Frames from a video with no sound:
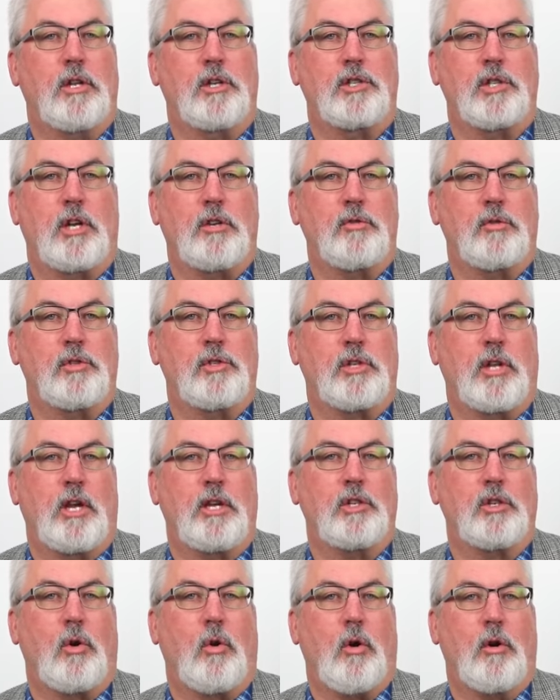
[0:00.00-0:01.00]
the Central
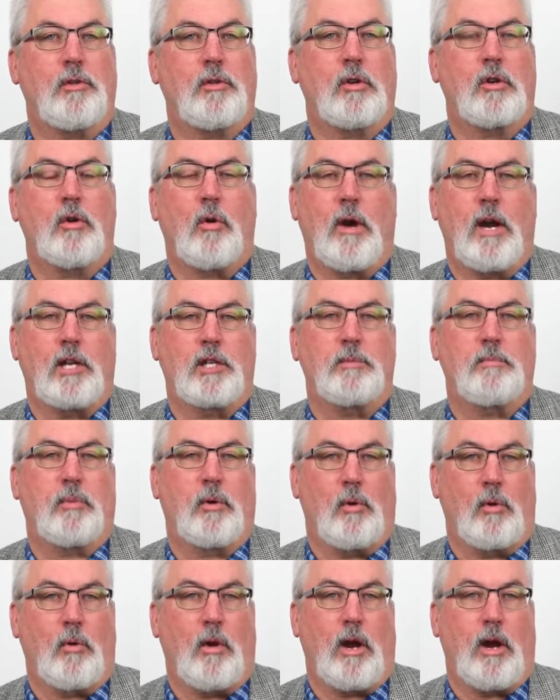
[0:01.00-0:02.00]
States Author Grants
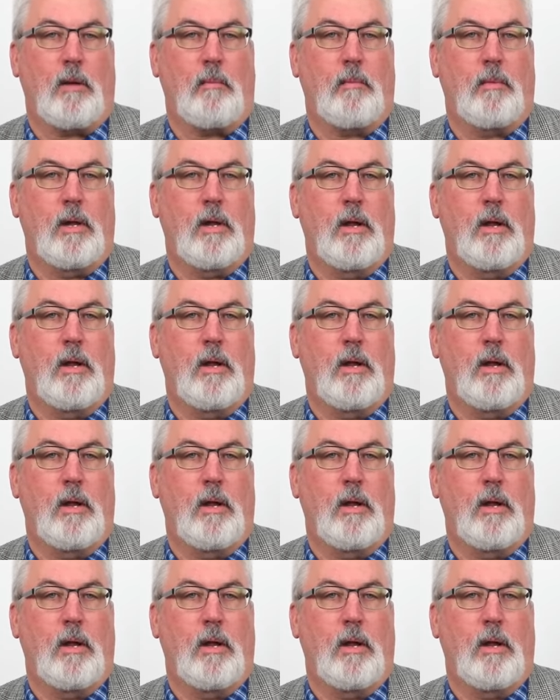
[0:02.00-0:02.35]
Program